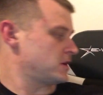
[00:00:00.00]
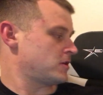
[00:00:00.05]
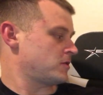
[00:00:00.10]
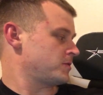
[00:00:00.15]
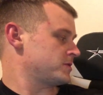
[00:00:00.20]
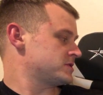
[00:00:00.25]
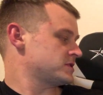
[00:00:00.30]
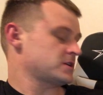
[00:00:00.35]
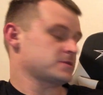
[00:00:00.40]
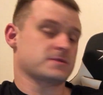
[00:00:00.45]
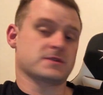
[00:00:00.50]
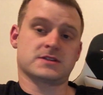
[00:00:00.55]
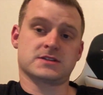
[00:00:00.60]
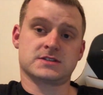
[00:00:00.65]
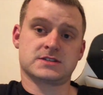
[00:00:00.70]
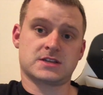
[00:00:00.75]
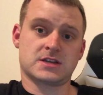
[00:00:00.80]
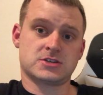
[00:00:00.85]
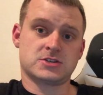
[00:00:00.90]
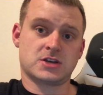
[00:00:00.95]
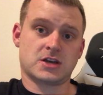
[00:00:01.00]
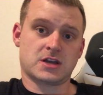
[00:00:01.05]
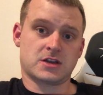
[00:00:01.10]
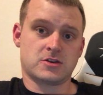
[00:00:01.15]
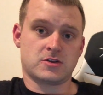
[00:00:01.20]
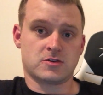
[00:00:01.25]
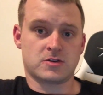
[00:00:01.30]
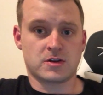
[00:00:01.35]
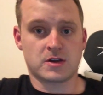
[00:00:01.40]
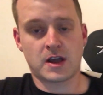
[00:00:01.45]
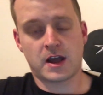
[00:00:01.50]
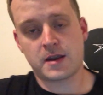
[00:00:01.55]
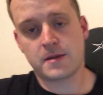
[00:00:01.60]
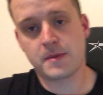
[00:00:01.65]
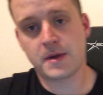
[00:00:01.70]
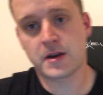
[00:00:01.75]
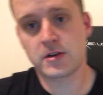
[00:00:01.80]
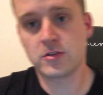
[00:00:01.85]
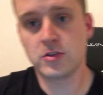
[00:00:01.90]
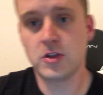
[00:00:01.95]
we talked about the stitching, and you got a
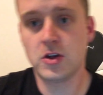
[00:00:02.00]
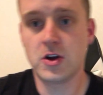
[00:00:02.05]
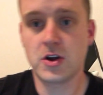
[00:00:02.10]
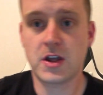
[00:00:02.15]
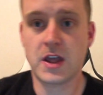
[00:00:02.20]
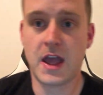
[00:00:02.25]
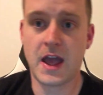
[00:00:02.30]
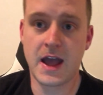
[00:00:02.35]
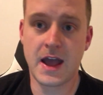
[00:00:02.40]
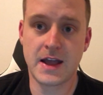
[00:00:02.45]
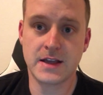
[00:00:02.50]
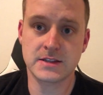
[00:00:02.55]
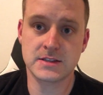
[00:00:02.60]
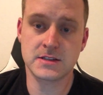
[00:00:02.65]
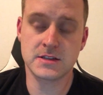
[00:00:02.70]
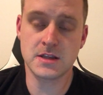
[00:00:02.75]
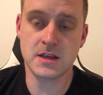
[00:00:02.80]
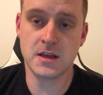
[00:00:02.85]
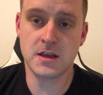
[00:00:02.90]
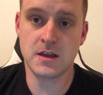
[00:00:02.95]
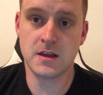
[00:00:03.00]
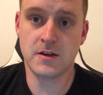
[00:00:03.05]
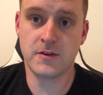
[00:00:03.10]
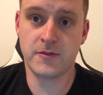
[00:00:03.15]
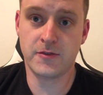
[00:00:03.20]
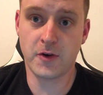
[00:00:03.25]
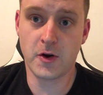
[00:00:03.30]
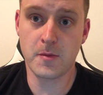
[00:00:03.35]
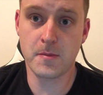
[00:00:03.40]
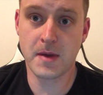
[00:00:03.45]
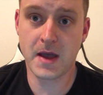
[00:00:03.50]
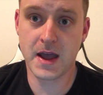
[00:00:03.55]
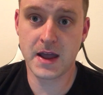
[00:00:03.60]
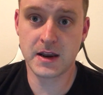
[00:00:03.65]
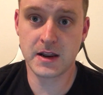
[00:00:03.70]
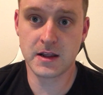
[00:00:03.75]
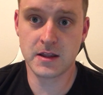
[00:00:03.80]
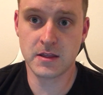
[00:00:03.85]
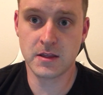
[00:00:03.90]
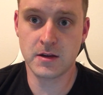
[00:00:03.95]
better look at the foam
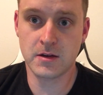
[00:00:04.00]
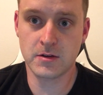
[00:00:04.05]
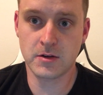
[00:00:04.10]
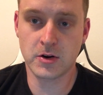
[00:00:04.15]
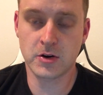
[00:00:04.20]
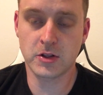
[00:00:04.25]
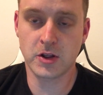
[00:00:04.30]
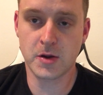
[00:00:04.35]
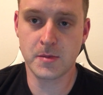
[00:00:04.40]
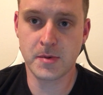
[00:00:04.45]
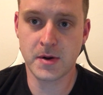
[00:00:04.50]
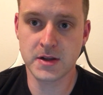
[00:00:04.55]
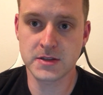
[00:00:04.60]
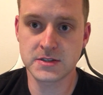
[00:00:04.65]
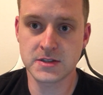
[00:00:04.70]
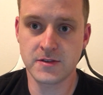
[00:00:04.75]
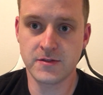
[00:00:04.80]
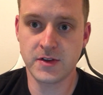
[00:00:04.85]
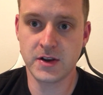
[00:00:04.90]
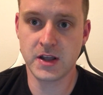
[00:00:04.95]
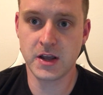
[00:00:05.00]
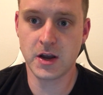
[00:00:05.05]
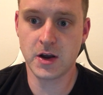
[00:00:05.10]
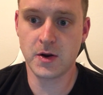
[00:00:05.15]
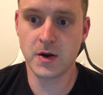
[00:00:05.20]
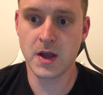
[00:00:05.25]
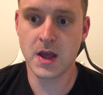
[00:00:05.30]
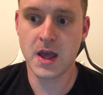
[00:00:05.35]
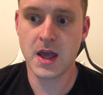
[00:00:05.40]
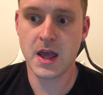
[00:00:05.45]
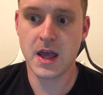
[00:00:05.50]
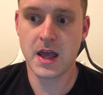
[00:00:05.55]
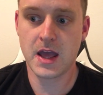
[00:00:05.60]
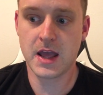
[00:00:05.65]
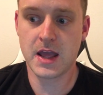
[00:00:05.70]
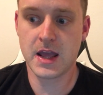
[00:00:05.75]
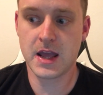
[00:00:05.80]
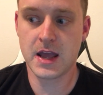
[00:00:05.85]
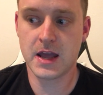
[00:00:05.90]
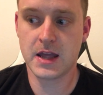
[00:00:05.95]
padding in the earlier parts of the video,
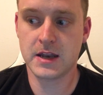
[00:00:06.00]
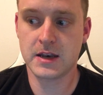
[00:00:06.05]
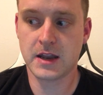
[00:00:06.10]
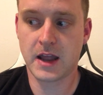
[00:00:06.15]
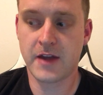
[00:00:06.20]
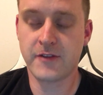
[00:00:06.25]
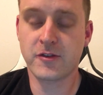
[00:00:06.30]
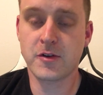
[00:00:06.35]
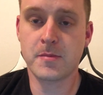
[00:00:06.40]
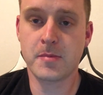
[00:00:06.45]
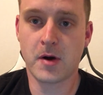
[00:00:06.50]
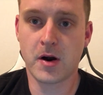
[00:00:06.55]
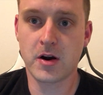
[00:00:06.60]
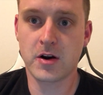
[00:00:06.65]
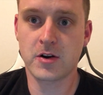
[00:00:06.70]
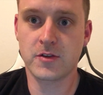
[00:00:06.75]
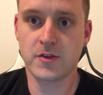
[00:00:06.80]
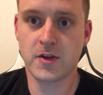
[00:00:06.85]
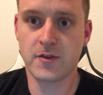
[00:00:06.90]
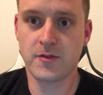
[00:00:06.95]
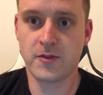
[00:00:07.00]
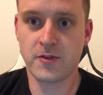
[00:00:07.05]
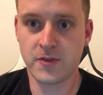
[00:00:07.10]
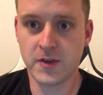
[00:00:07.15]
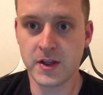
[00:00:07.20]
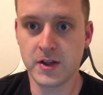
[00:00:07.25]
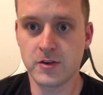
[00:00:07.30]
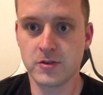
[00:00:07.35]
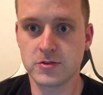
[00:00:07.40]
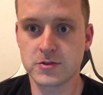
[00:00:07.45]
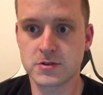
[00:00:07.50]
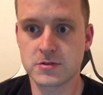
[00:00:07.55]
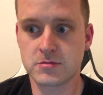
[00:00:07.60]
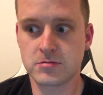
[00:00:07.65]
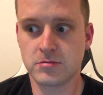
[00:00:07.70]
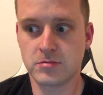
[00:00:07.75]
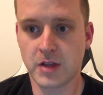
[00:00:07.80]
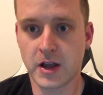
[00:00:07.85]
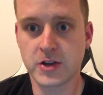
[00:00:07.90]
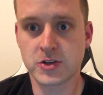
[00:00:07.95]
and every part of it feels
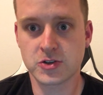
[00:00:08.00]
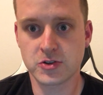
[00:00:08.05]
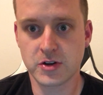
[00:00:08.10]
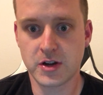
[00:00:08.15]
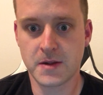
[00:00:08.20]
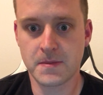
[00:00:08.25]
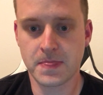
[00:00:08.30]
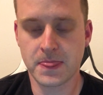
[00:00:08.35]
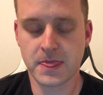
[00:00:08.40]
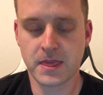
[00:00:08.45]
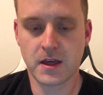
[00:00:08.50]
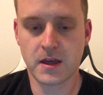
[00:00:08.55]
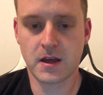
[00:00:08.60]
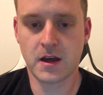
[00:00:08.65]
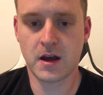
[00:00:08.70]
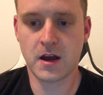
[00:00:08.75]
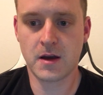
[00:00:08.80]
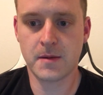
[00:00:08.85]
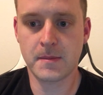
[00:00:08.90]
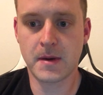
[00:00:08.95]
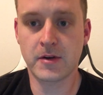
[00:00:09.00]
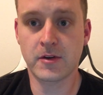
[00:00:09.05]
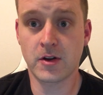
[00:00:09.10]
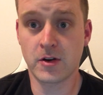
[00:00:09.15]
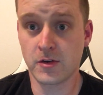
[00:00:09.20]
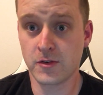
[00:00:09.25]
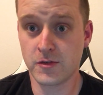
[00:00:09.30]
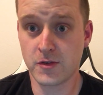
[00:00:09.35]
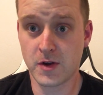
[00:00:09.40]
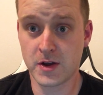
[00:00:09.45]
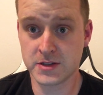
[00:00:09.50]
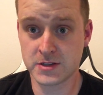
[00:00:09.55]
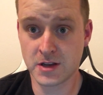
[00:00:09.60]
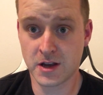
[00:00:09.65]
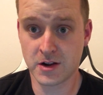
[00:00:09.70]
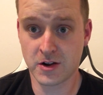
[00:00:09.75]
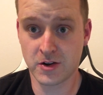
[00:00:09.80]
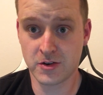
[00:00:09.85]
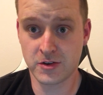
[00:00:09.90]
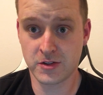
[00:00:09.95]
luxury. My written review, I
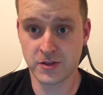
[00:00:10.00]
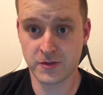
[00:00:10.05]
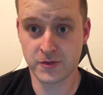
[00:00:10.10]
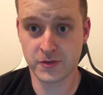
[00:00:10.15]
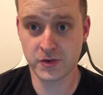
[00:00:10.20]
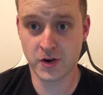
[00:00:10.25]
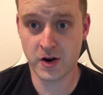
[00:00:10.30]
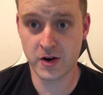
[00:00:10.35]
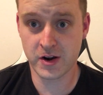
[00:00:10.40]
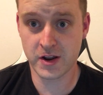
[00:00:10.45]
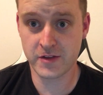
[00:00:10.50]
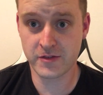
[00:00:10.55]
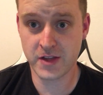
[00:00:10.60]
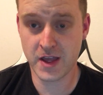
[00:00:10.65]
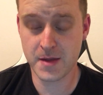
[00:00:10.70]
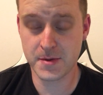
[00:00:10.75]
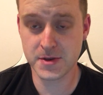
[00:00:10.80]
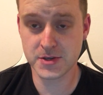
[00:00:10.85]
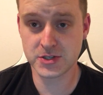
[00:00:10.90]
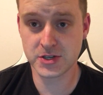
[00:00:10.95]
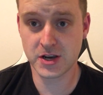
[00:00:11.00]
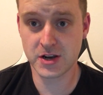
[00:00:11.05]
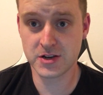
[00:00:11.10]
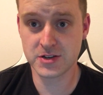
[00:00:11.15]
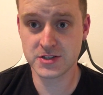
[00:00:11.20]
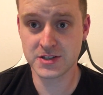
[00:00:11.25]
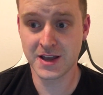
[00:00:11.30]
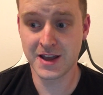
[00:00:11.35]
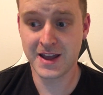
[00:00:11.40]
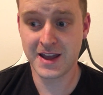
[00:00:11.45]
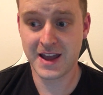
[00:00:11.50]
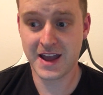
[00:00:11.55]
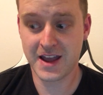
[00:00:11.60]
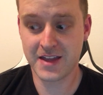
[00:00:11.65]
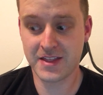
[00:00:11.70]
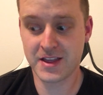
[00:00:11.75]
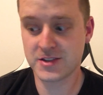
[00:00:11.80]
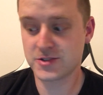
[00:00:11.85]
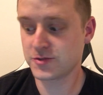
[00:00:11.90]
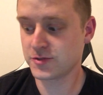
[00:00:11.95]
called it the Ferrari of gaming chairs,
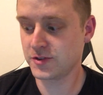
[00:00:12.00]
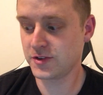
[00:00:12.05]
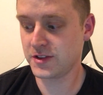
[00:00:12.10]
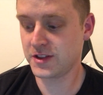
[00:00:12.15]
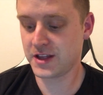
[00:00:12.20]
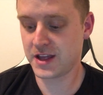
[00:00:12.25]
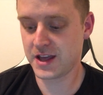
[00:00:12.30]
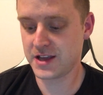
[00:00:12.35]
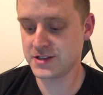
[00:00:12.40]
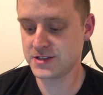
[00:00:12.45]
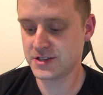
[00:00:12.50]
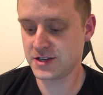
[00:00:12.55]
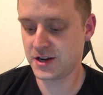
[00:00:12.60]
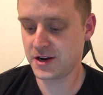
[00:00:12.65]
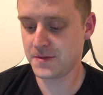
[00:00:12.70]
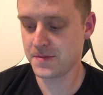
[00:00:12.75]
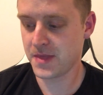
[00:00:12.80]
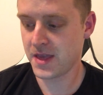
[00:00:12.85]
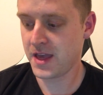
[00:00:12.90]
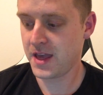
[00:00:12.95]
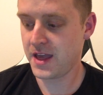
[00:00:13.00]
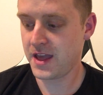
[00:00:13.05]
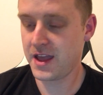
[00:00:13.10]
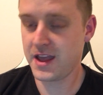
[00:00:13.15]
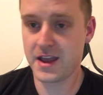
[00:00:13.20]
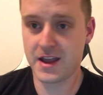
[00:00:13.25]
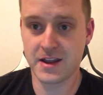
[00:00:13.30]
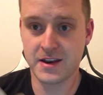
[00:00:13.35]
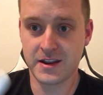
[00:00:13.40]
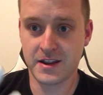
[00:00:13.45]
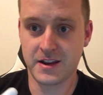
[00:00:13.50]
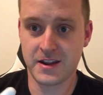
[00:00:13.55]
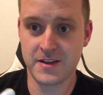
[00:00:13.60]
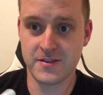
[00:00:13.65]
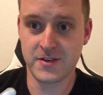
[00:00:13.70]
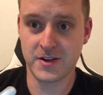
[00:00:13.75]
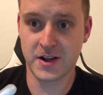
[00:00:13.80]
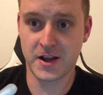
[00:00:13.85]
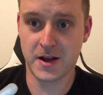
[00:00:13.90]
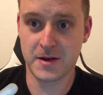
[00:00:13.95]
and that's really the case here. And it
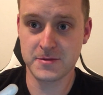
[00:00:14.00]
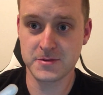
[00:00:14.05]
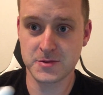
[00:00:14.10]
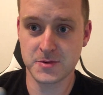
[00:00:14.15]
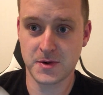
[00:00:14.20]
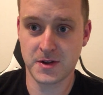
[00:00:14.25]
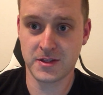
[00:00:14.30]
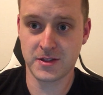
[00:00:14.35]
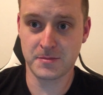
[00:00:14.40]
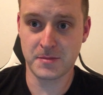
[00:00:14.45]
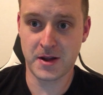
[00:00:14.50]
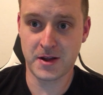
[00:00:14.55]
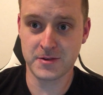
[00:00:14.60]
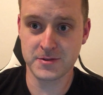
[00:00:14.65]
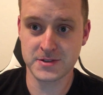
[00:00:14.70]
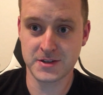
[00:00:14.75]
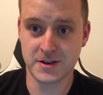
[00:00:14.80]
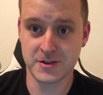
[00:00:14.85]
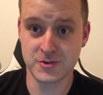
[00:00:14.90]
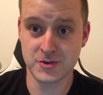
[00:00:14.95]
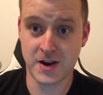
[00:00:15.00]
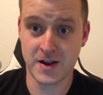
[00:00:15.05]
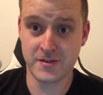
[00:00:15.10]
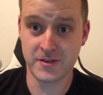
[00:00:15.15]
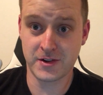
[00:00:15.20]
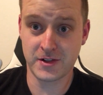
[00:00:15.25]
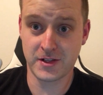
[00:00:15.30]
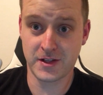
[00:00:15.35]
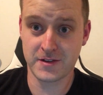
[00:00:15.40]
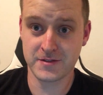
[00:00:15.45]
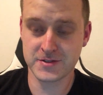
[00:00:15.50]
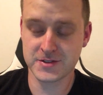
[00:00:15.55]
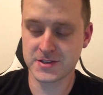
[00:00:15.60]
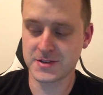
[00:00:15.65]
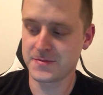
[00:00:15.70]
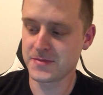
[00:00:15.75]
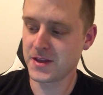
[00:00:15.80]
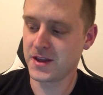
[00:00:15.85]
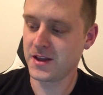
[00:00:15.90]
even comes with my own set of driving gloves.